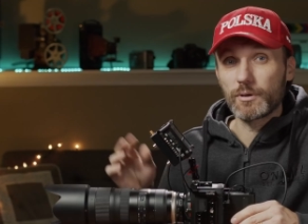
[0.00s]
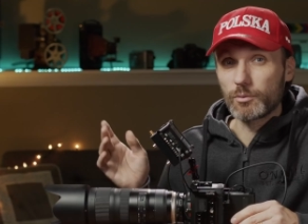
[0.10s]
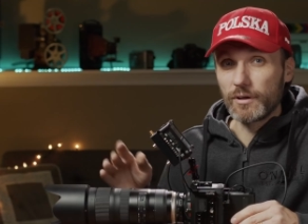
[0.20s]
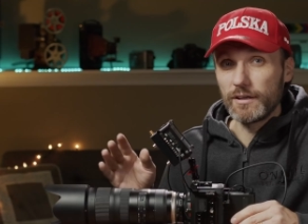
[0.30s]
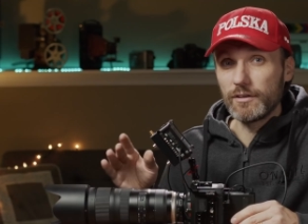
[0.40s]
But
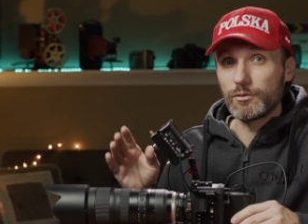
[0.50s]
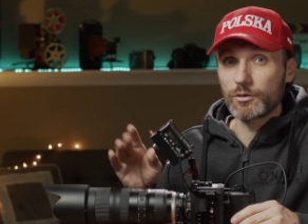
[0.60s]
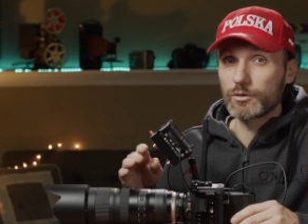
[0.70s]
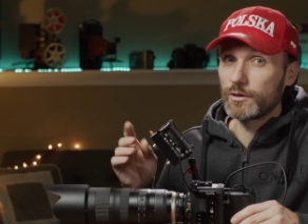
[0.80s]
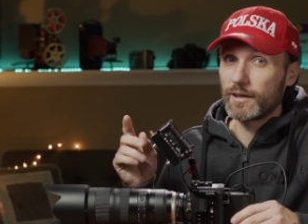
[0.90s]
really, if you
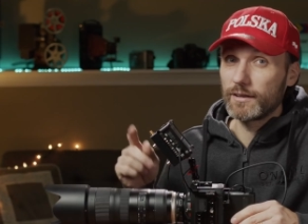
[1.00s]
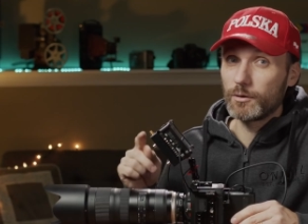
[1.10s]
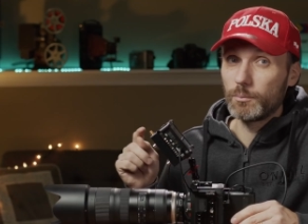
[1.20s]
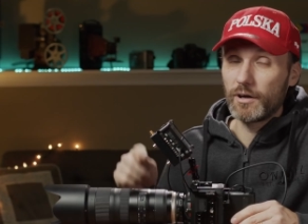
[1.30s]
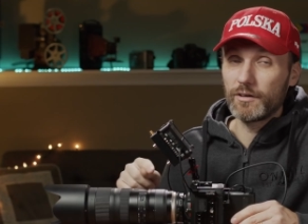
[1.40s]
were to again
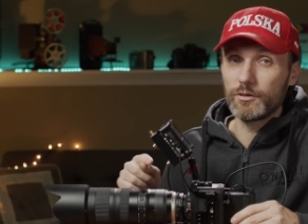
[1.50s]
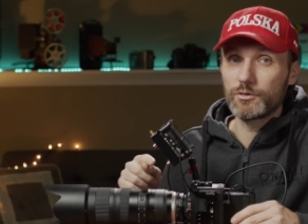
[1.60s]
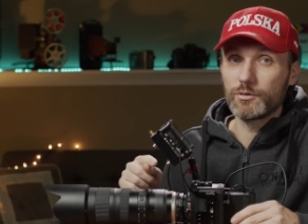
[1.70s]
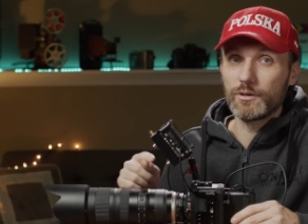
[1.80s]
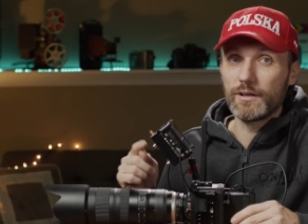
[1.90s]
compare
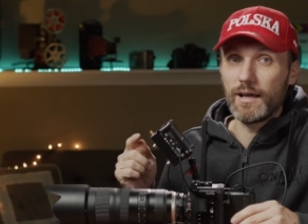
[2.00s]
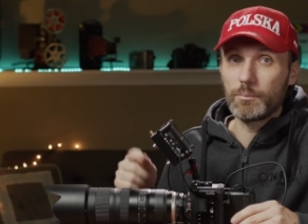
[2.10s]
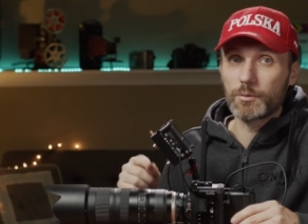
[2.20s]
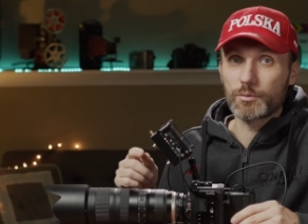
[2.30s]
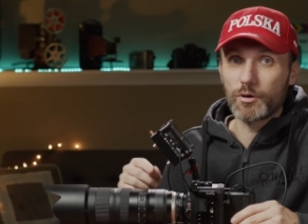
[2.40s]
this to the
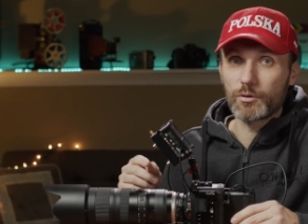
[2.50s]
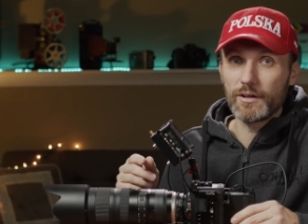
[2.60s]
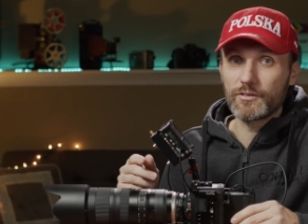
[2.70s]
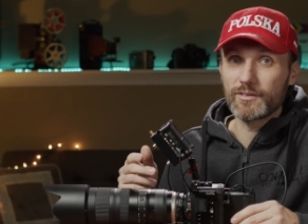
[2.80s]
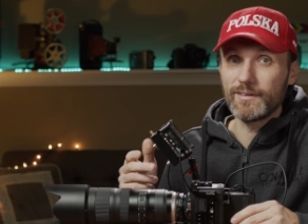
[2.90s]
upper
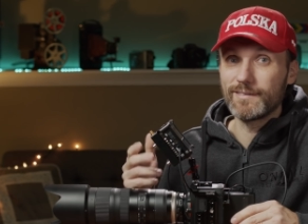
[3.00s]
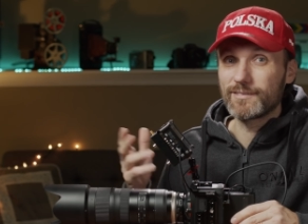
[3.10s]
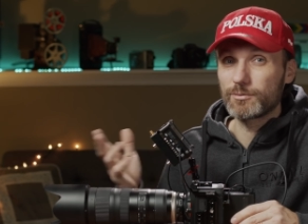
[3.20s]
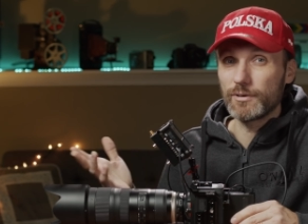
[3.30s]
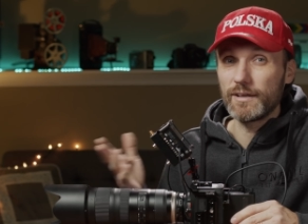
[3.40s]
ProRes,
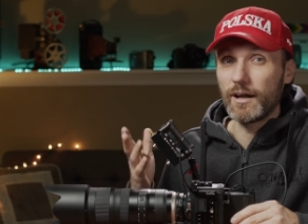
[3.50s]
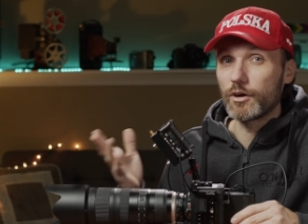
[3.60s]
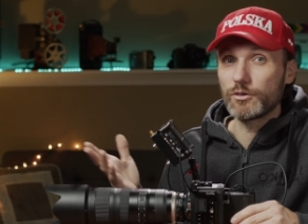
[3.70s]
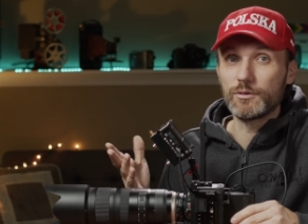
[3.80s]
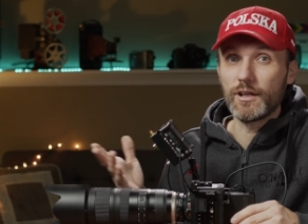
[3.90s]
it's really
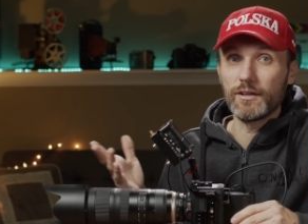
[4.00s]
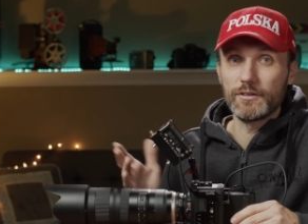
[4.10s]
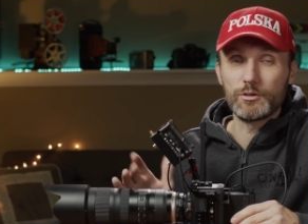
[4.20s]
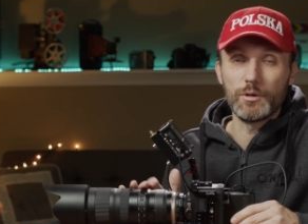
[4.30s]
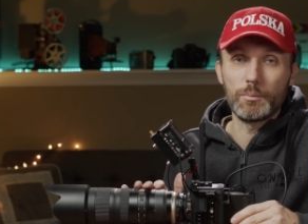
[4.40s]
hard to tell
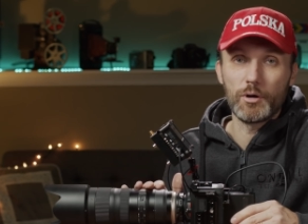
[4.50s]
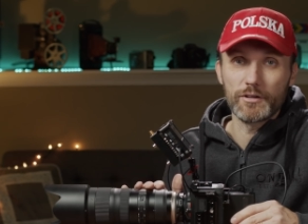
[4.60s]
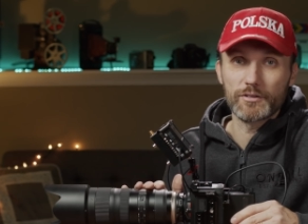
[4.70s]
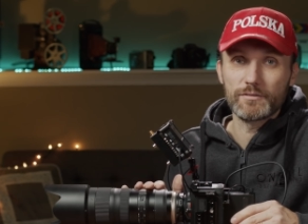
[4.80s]
the two apart.